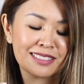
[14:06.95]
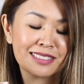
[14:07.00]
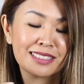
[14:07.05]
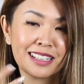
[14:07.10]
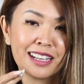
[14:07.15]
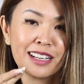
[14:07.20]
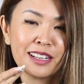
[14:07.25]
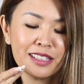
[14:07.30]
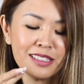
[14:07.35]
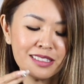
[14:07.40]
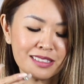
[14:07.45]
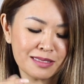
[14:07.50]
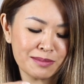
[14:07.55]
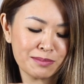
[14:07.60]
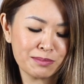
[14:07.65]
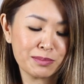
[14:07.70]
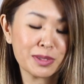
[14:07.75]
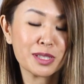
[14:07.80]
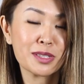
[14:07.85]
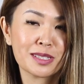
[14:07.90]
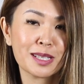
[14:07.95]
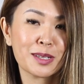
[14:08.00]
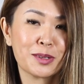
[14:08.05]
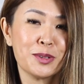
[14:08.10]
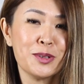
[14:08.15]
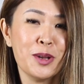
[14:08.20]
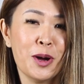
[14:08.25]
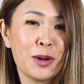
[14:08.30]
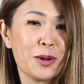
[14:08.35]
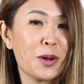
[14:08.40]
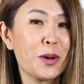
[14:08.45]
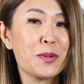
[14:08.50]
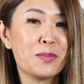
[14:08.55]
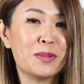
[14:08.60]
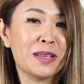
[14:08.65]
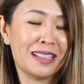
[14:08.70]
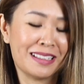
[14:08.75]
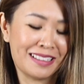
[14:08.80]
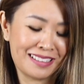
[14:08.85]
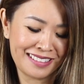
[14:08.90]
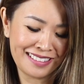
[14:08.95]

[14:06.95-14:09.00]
cut it because I could not open it.